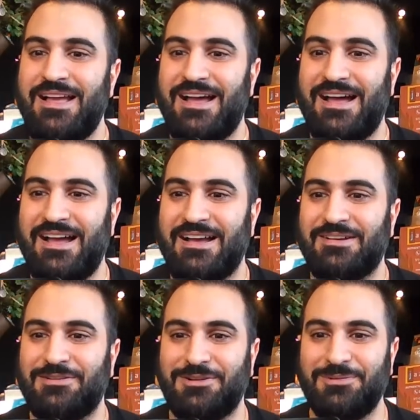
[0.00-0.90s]

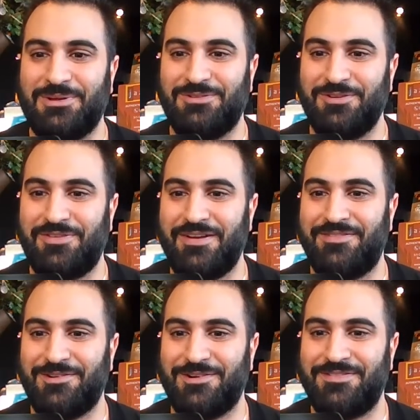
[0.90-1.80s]

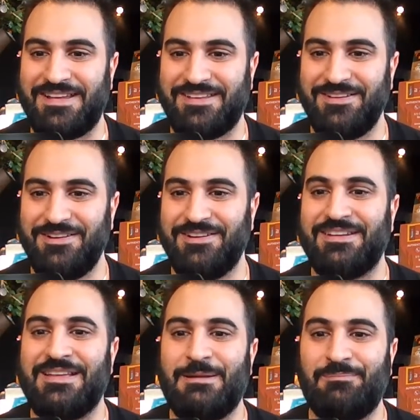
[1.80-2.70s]
Claude1234, thank you.
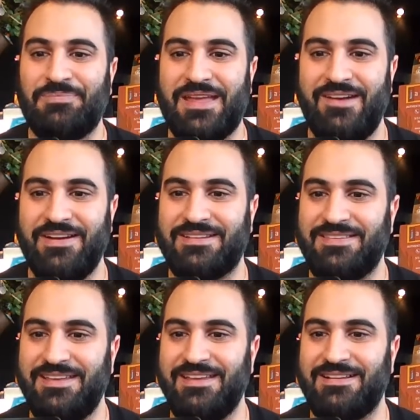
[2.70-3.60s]
Eric
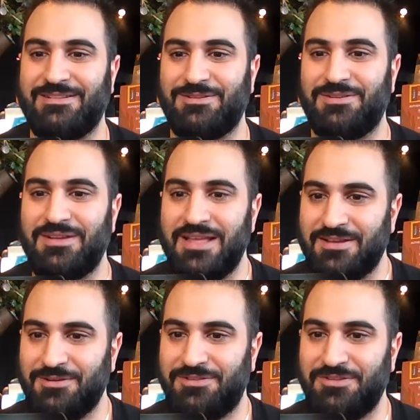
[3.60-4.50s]
T,
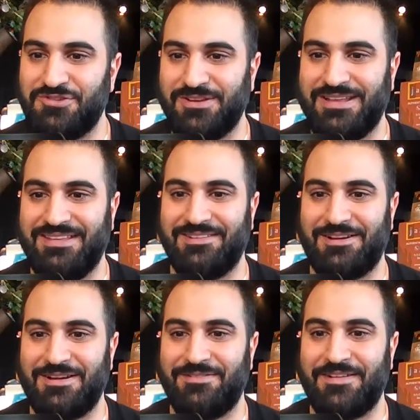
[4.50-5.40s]
good to join here
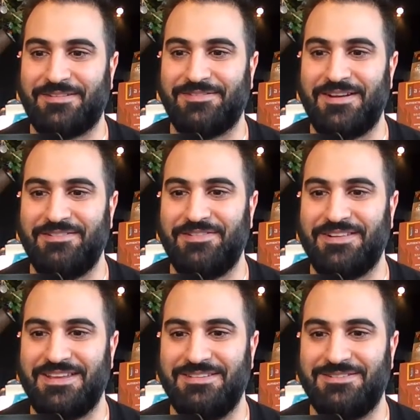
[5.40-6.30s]
tonight. Thanks for everything
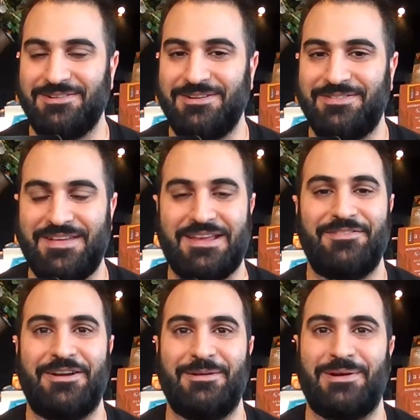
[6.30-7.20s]
that you do. Thank you
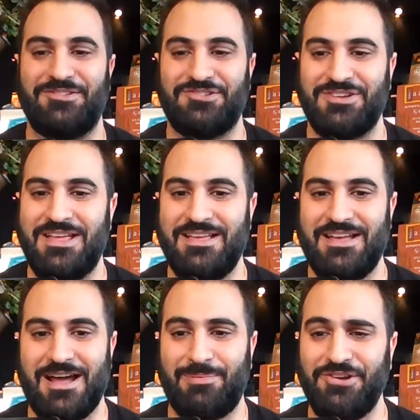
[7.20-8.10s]
very much.
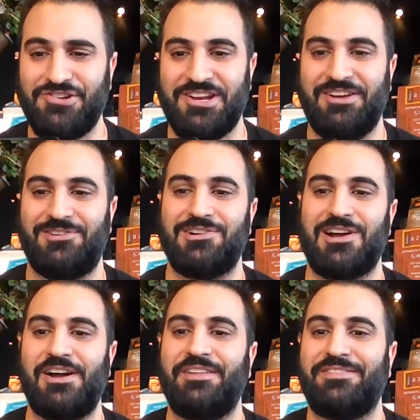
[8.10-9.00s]
I appreciate it all,
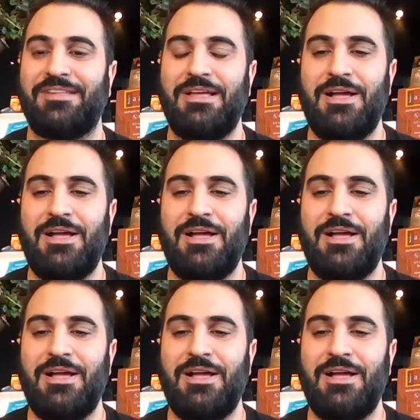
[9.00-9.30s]
guys.